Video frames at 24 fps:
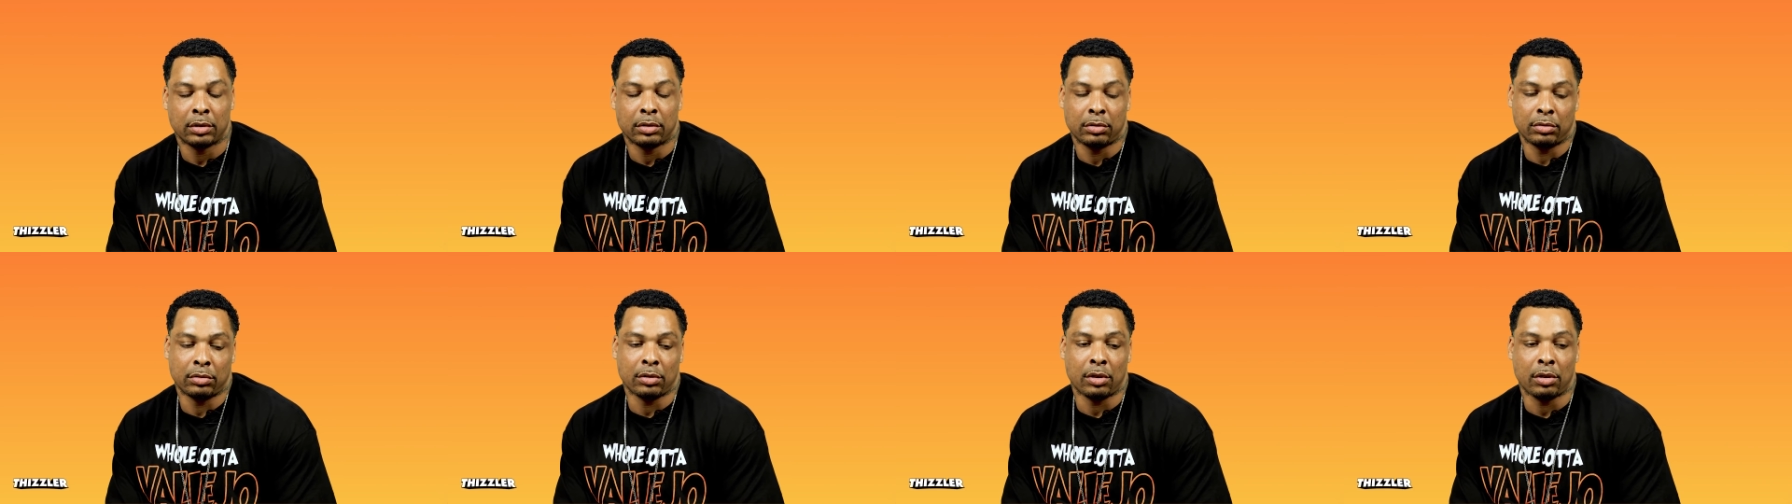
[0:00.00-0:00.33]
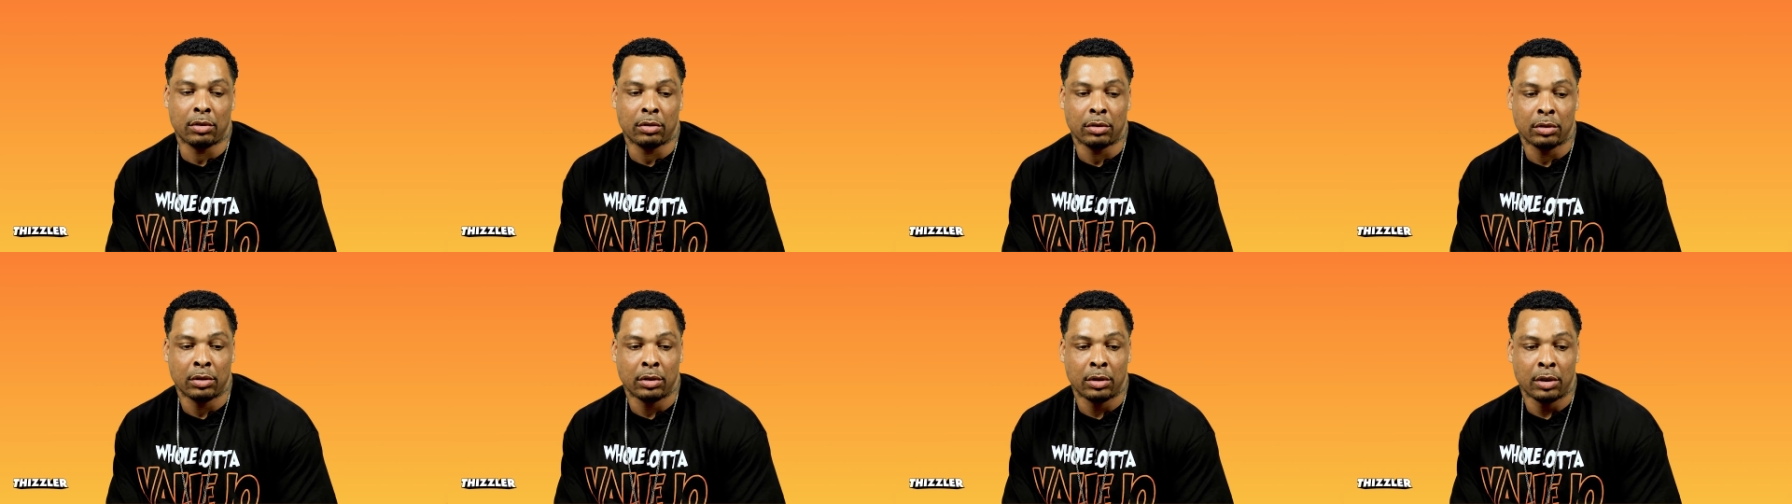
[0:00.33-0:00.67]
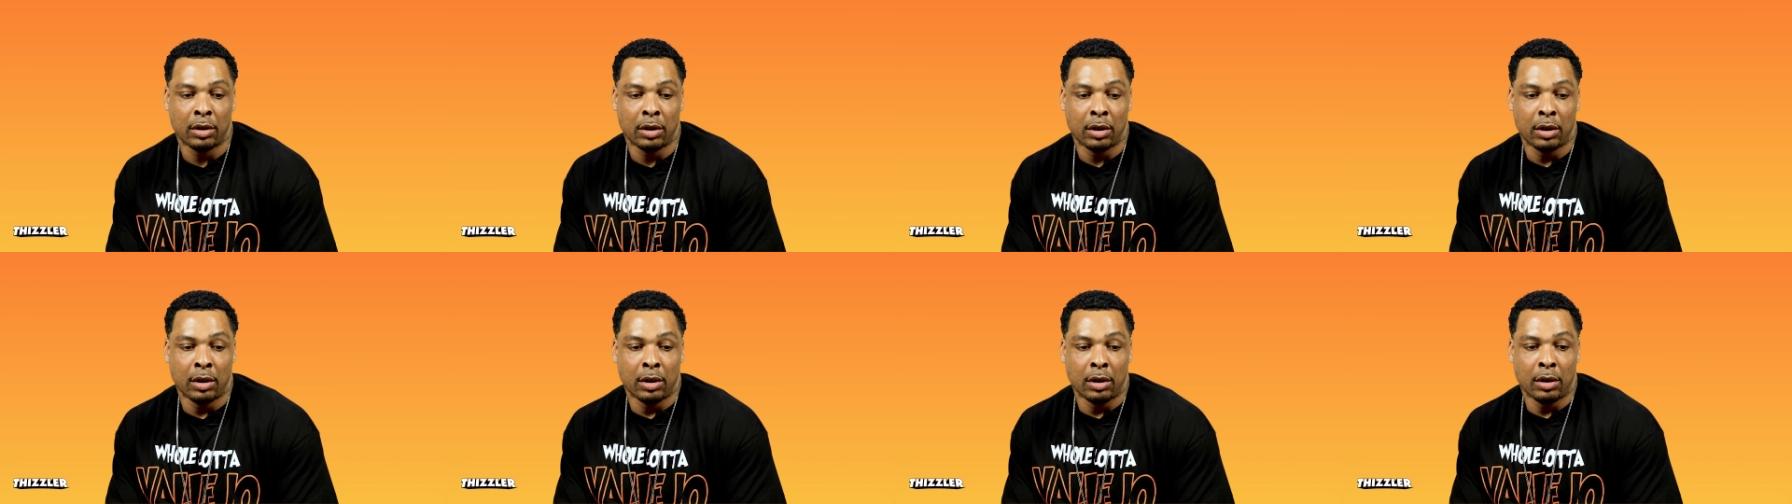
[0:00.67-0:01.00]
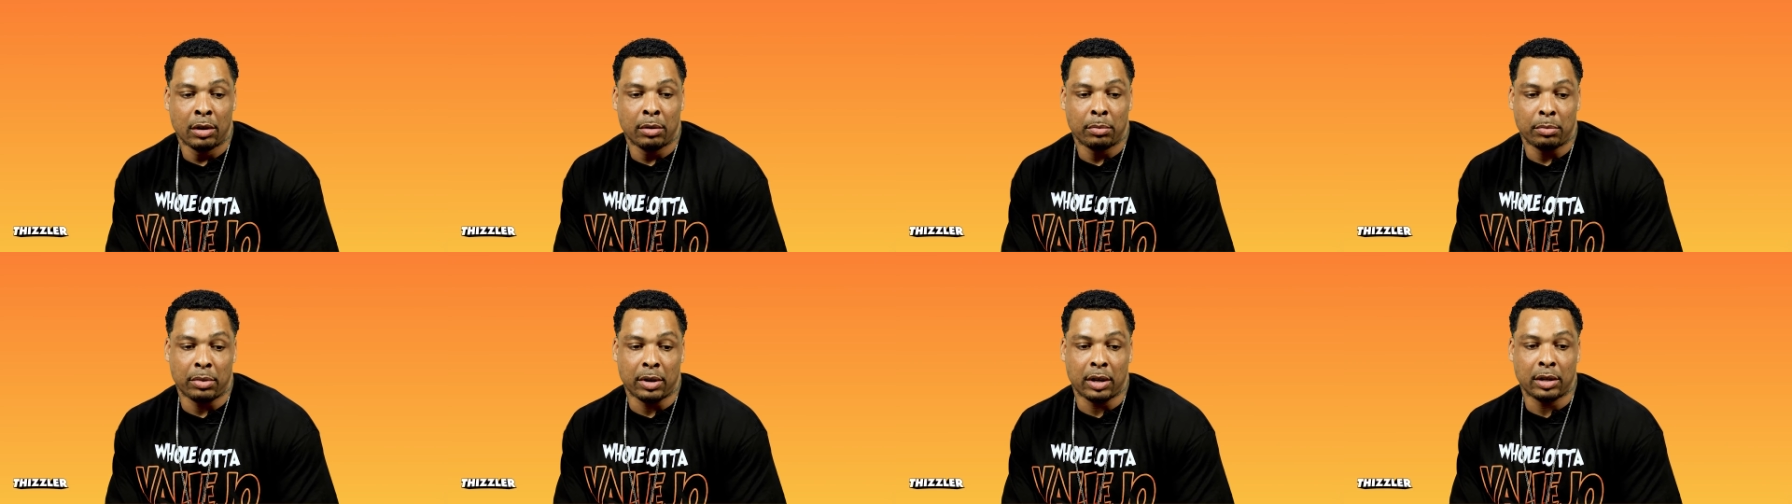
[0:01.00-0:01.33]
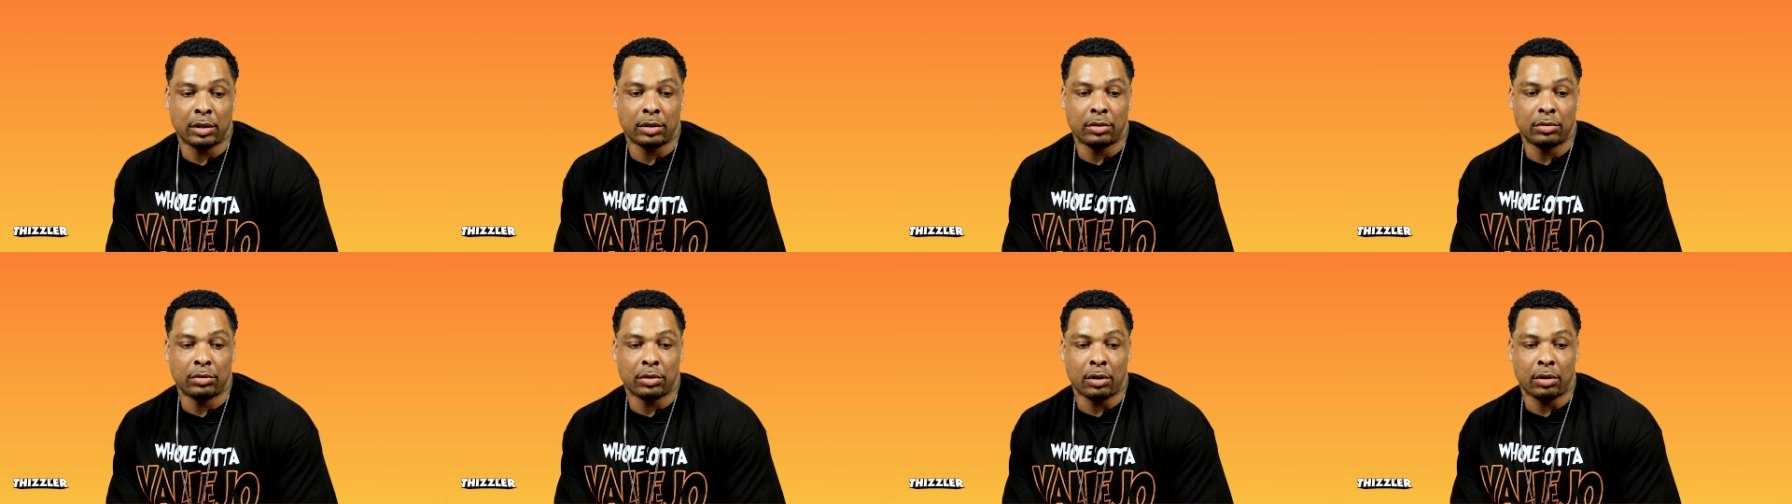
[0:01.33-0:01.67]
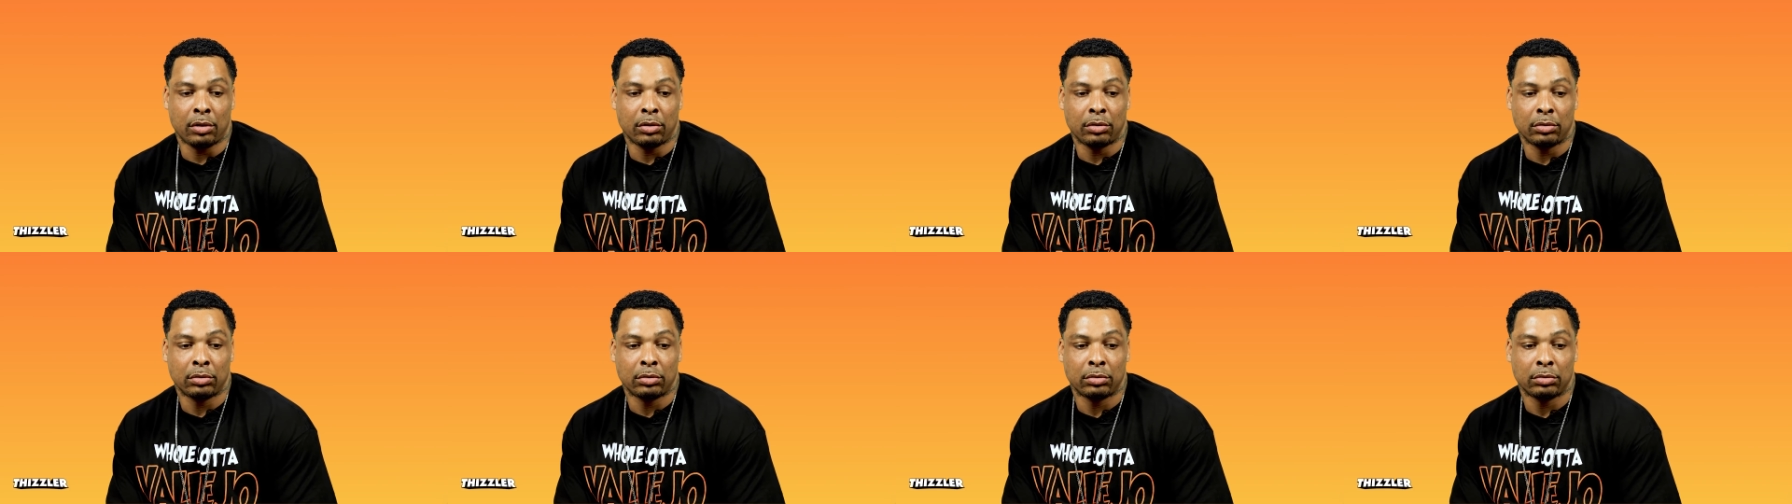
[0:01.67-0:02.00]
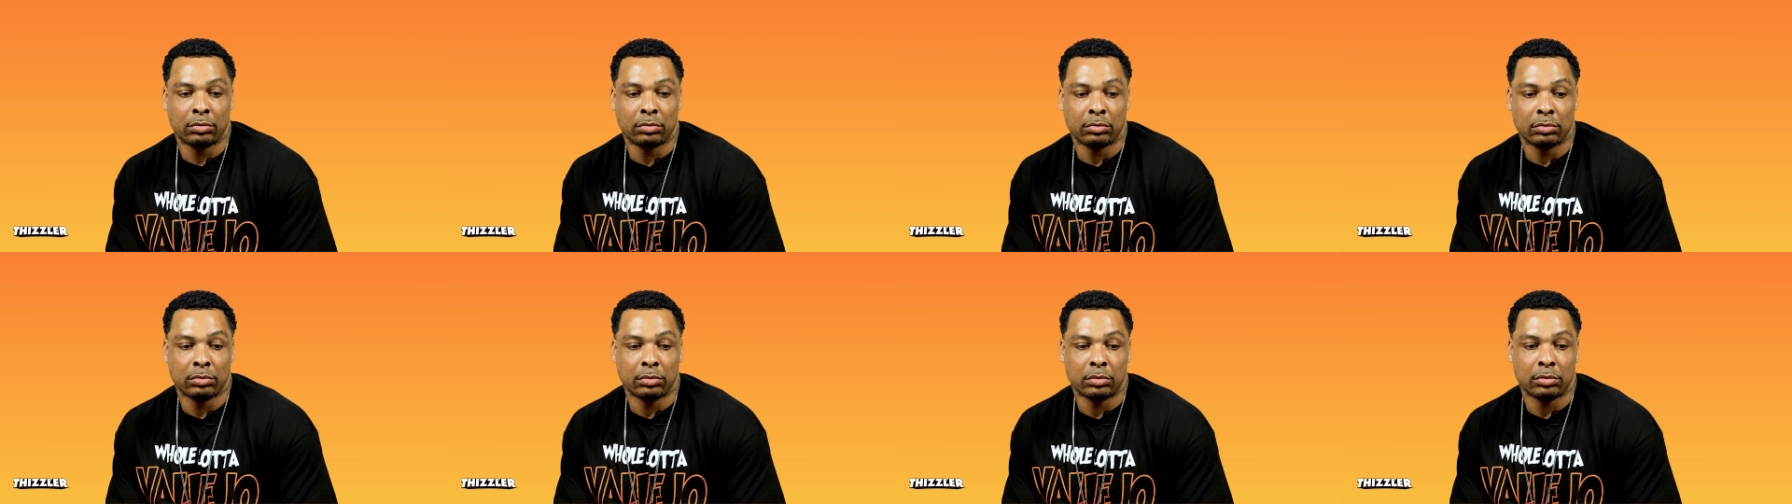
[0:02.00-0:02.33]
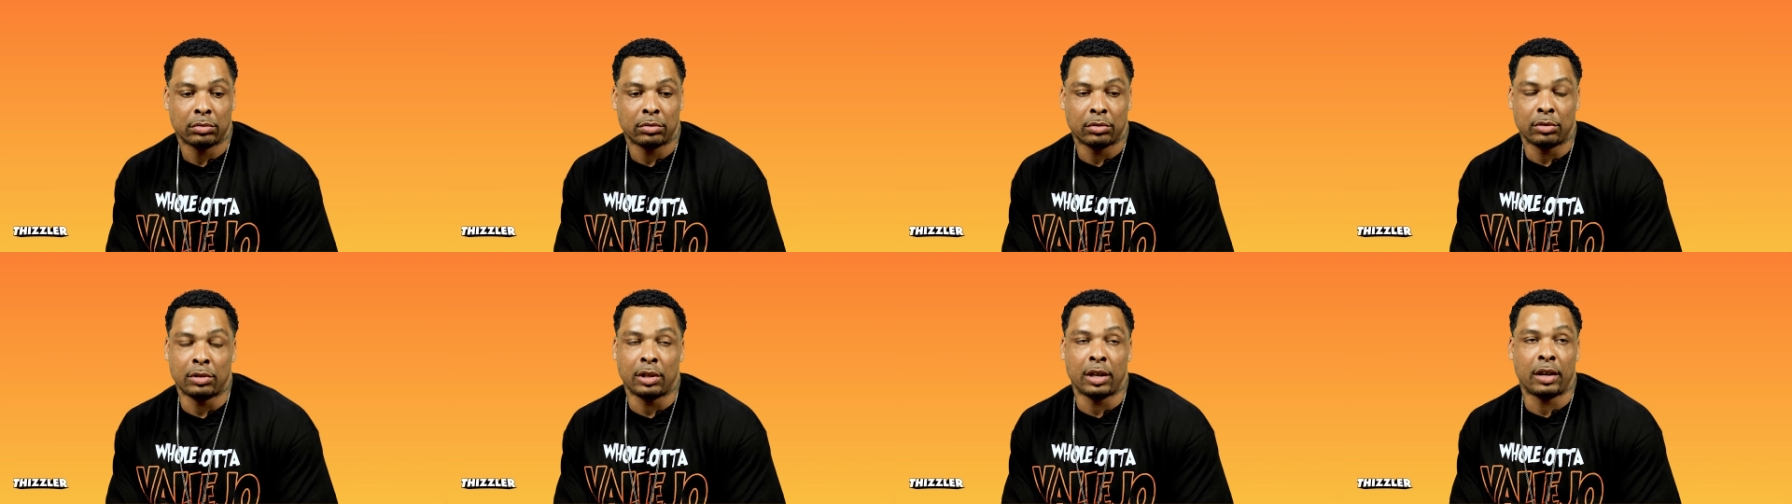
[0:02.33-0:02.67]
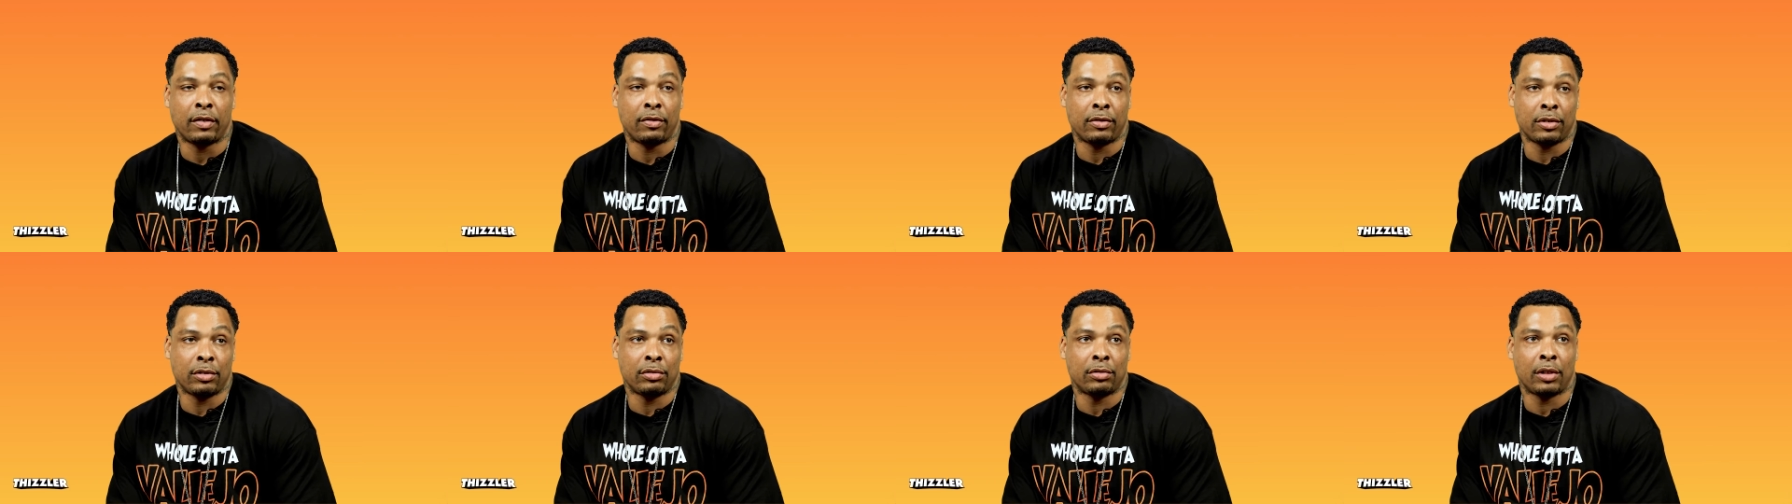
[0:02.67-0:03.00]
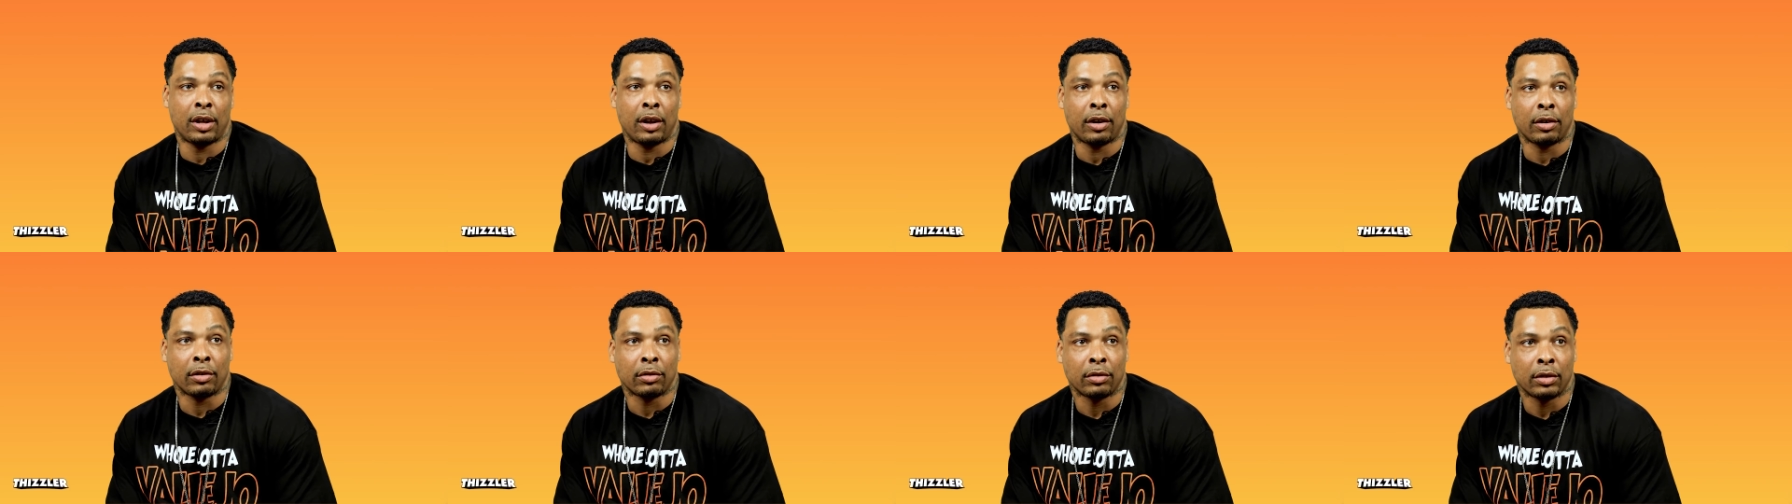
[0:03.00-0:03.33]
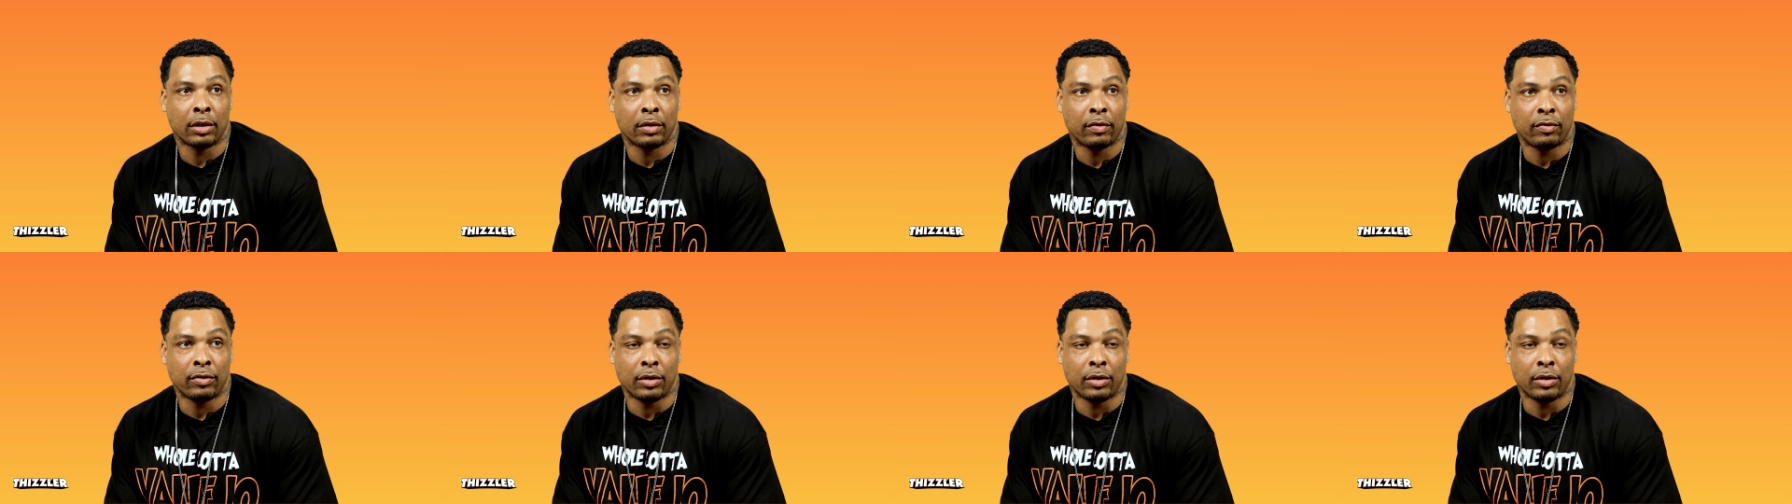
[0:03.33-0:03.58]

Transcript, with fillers: You know, but you know, you live and you learn.